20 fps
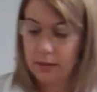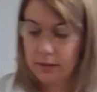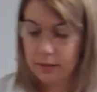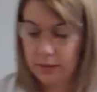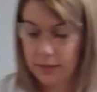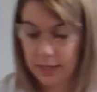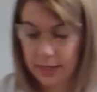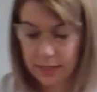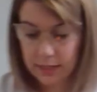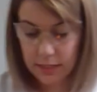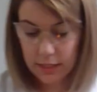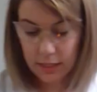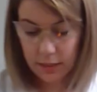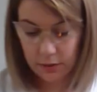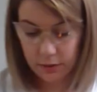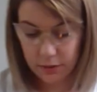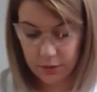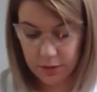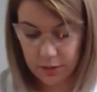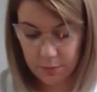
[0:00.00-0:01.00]
The next
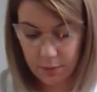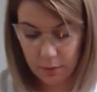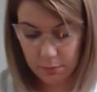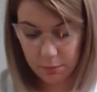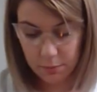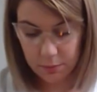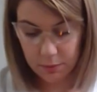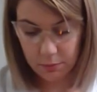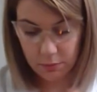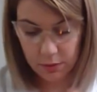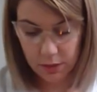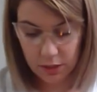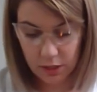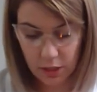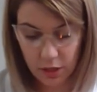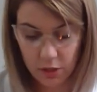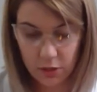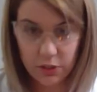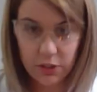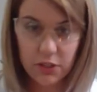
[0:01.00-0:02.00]
color is probably one of the
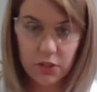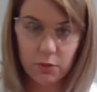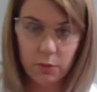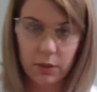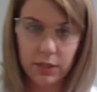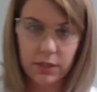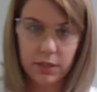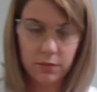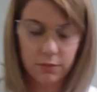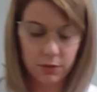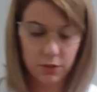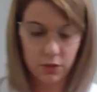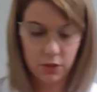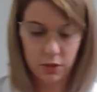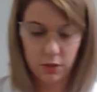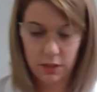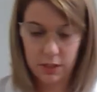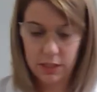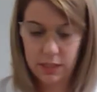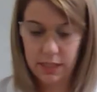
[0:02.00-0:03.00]
hardest ones for
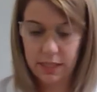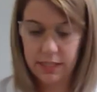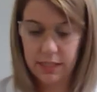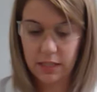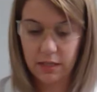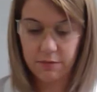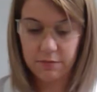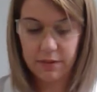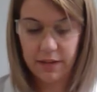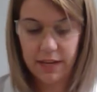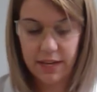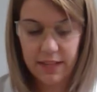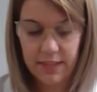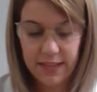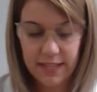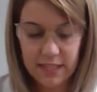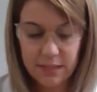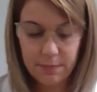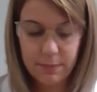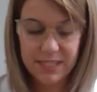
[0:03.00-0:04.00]
students to identify, and
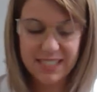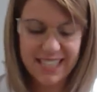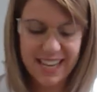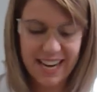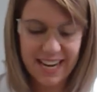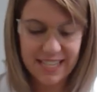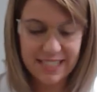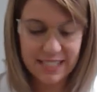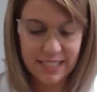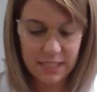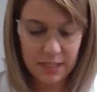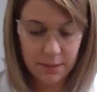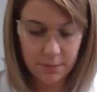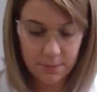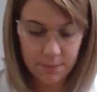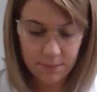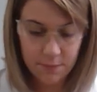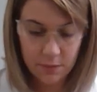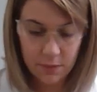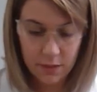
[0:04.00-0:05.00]
that's
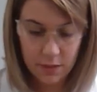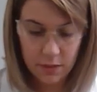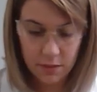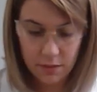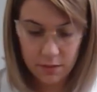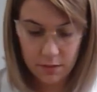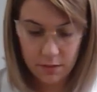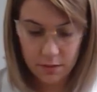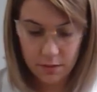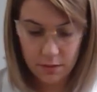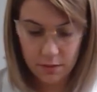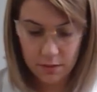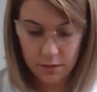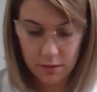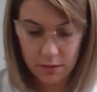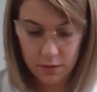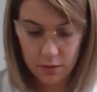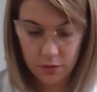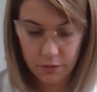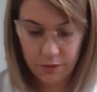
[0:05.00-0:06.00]
potassium.
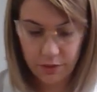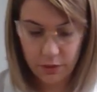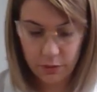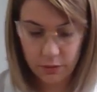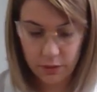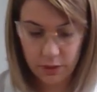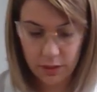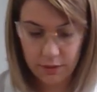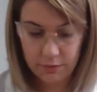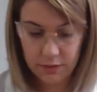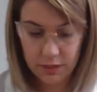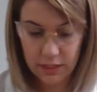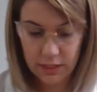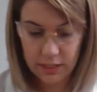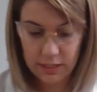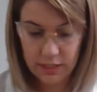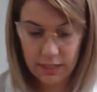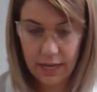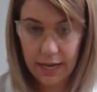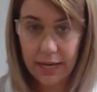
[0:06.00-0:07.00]
So if I hold it off to the
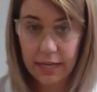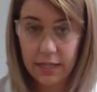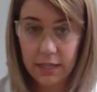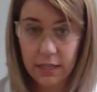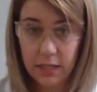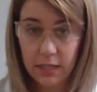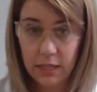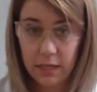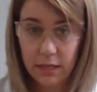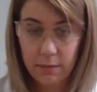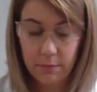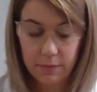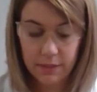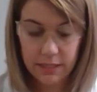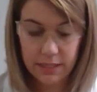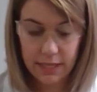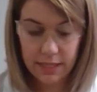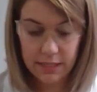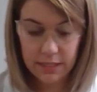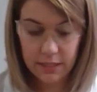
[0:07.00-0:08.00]
side,
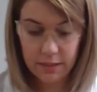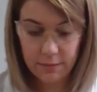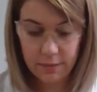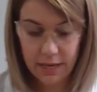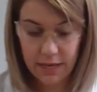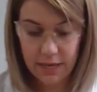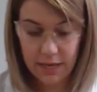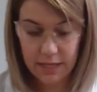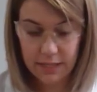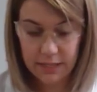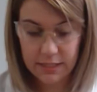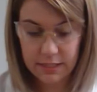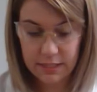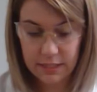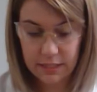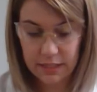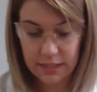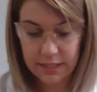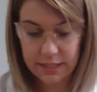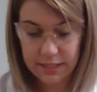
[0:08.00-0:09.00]
potassium has
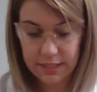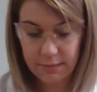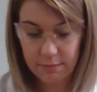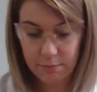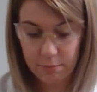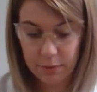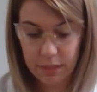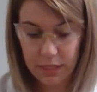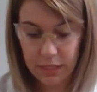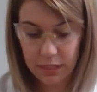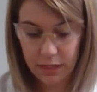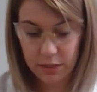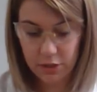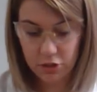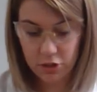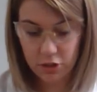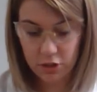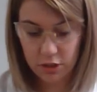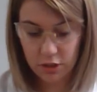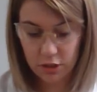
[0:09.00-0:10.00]
this
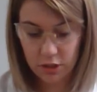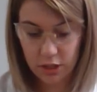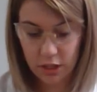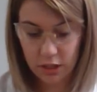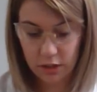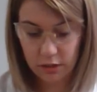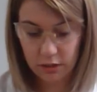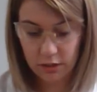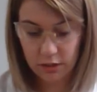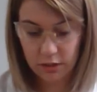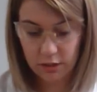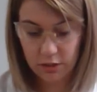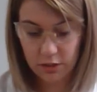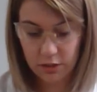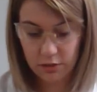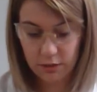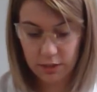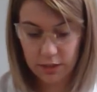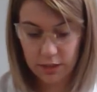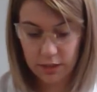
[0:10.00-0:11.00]
pinkish color
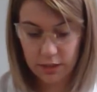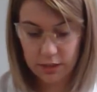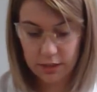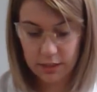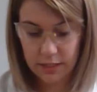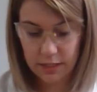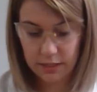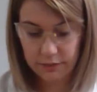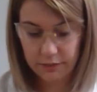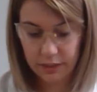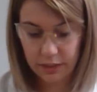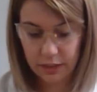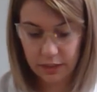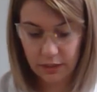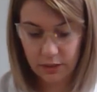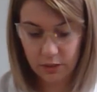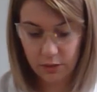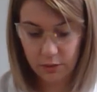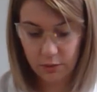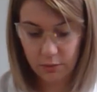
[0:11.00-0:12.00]
to it. It's kind of like a
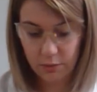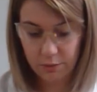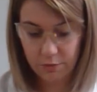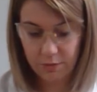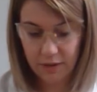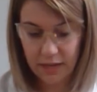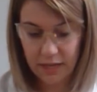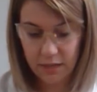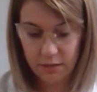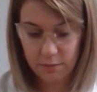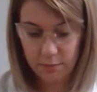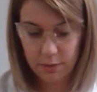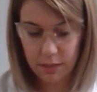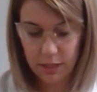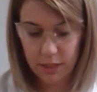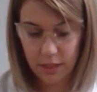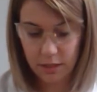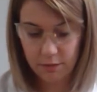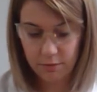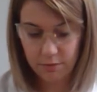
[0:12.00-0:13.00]
little faint
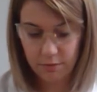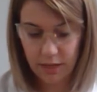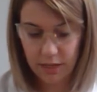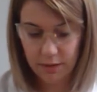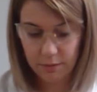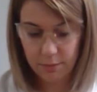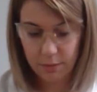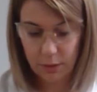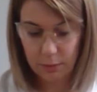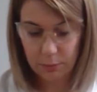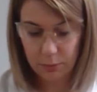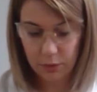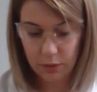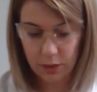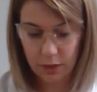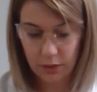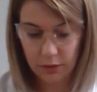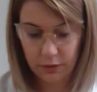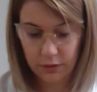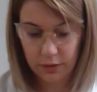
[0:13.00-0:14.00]
pink, faint purple
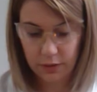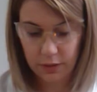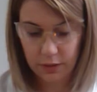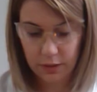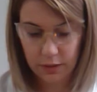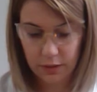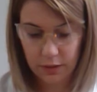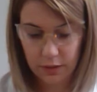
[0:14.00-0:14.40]
color.